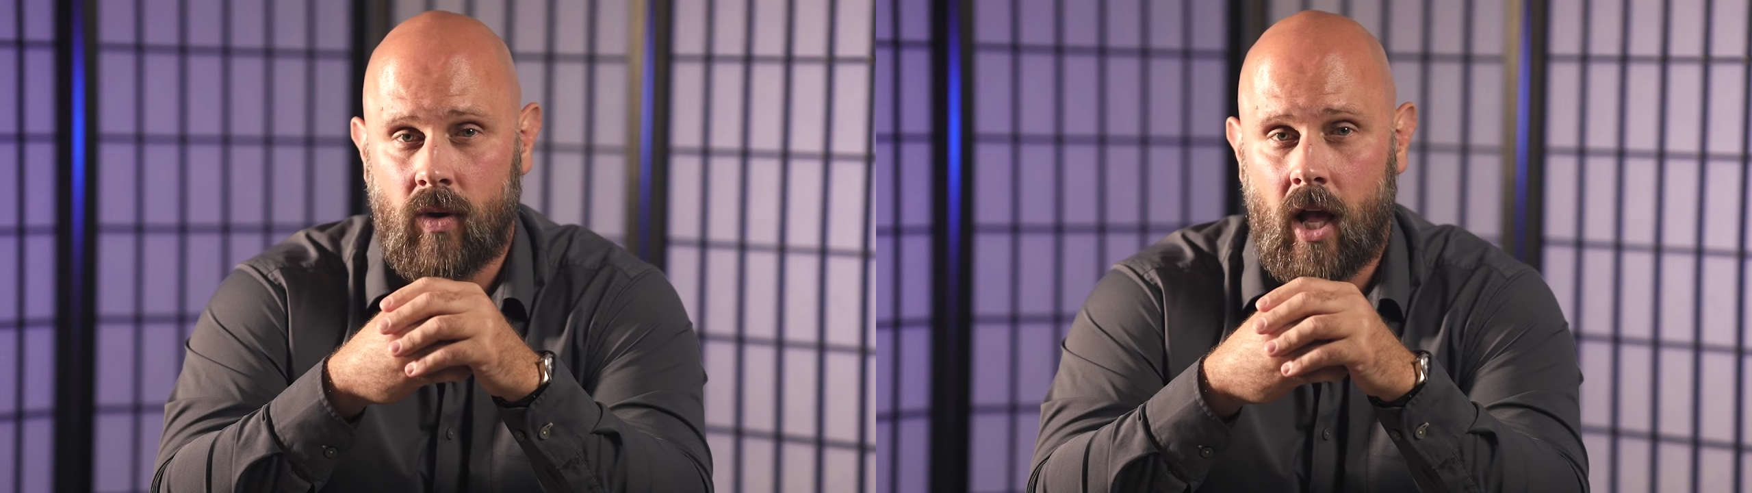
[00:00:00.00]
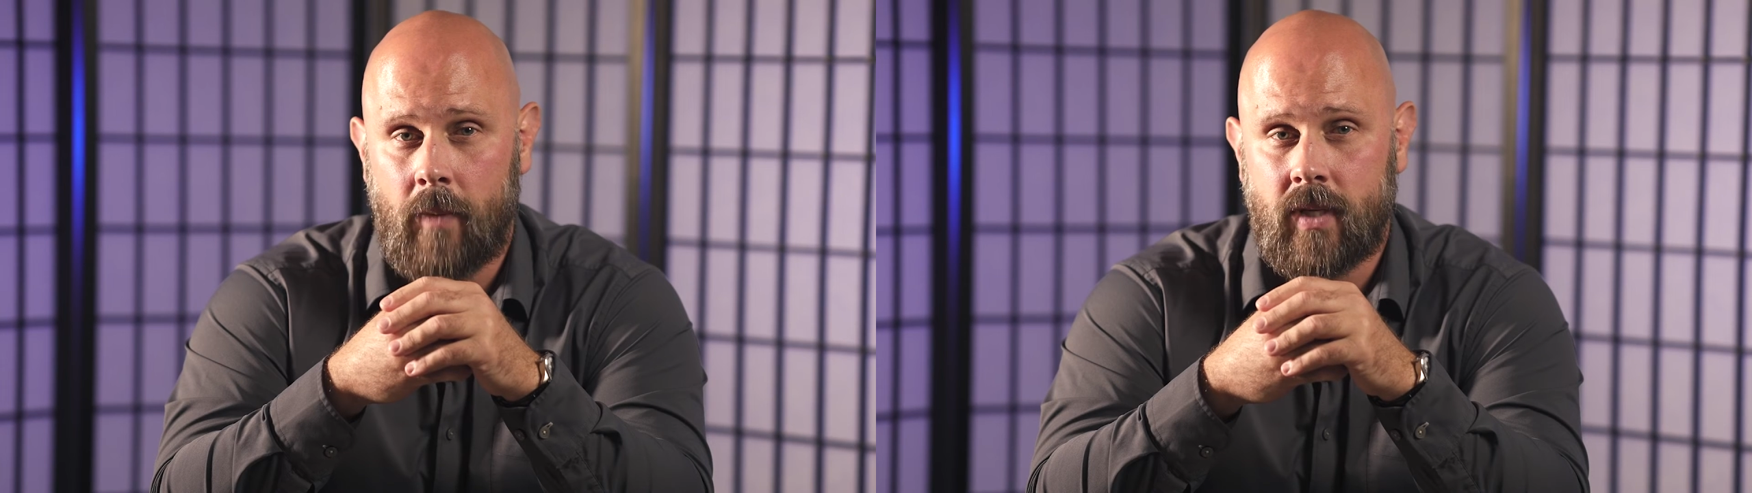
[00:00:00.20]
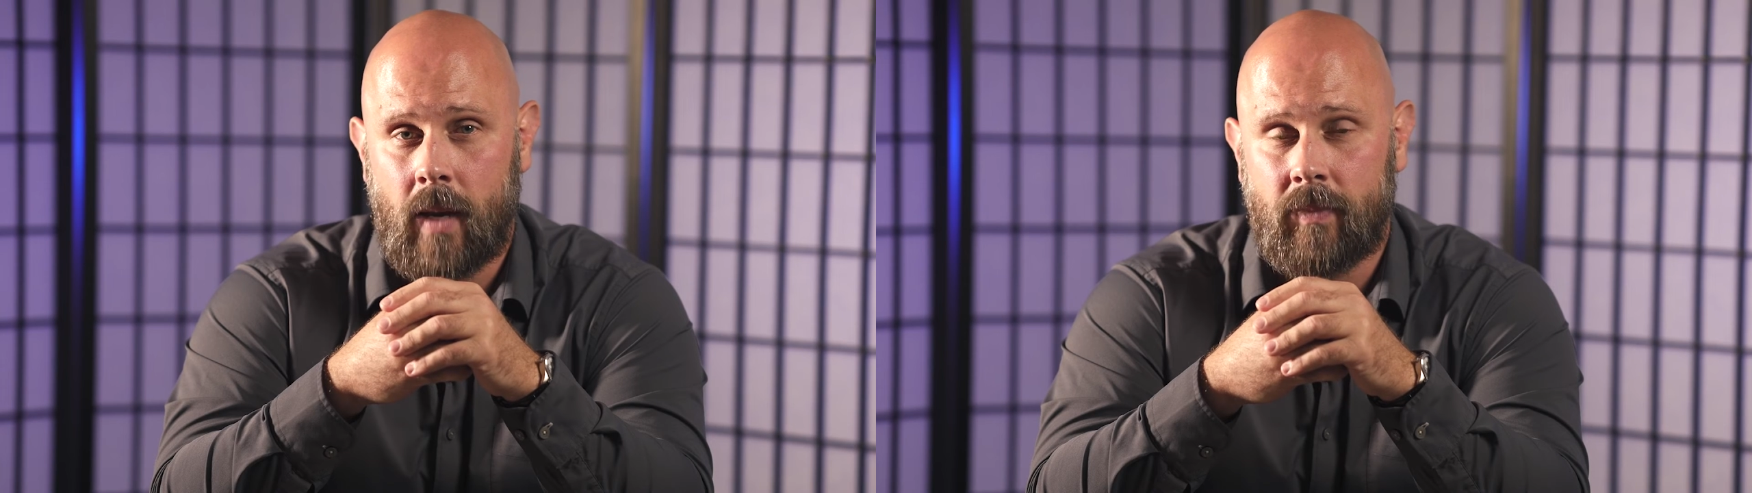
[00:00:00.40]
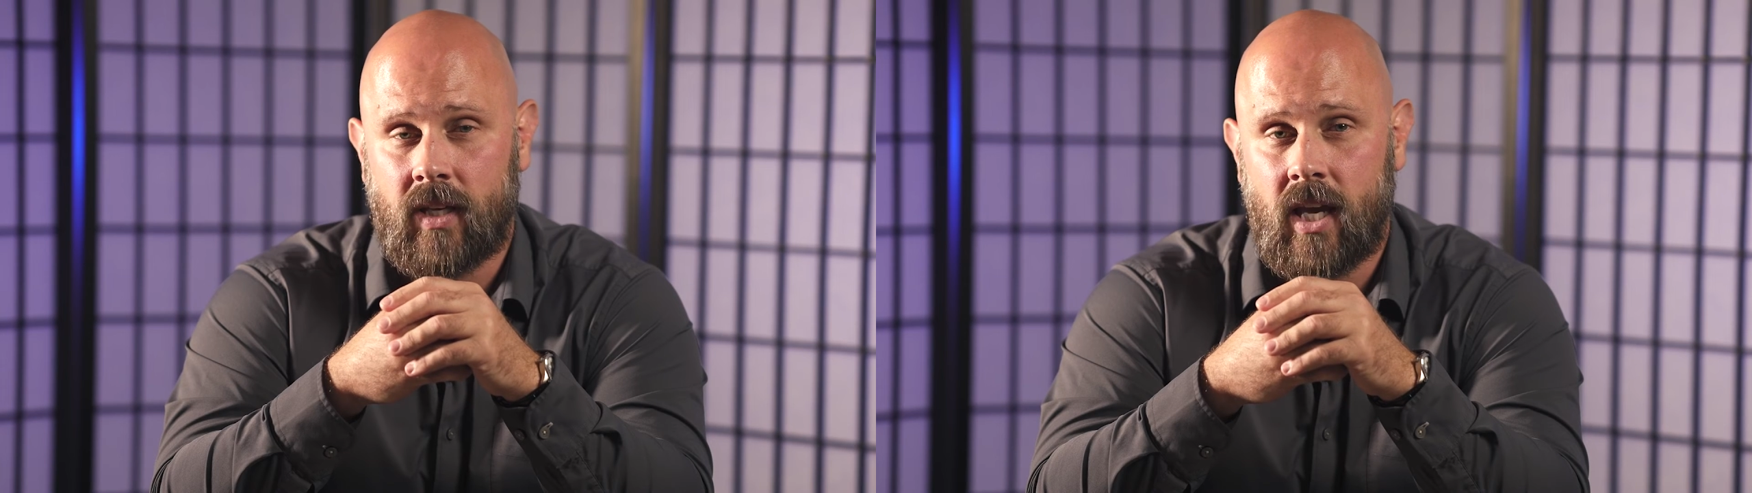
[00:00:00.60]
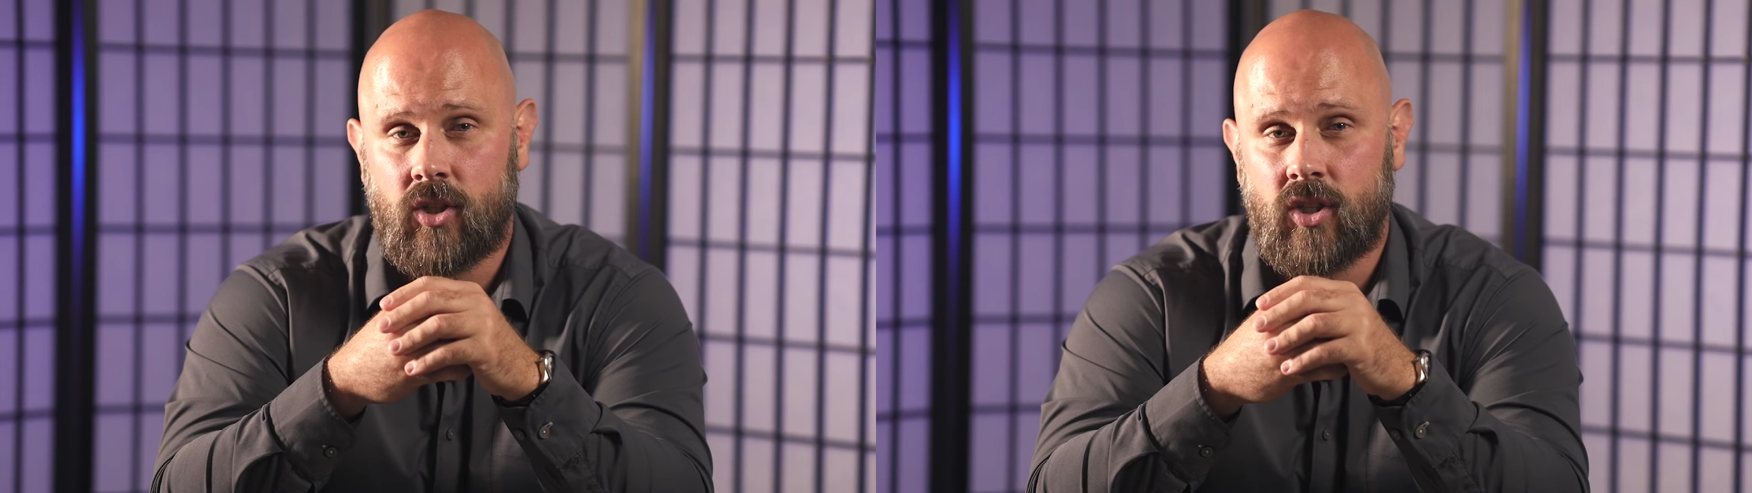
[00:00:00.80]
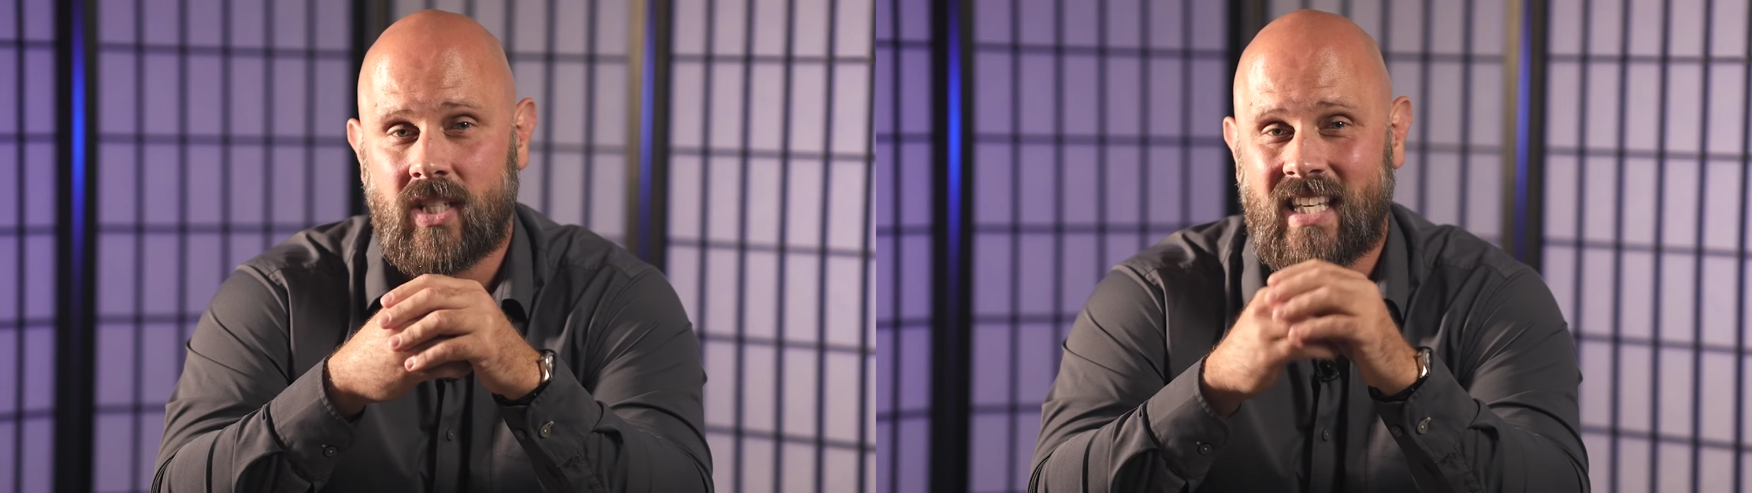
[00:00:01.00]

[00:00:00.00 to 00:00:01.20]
helps applications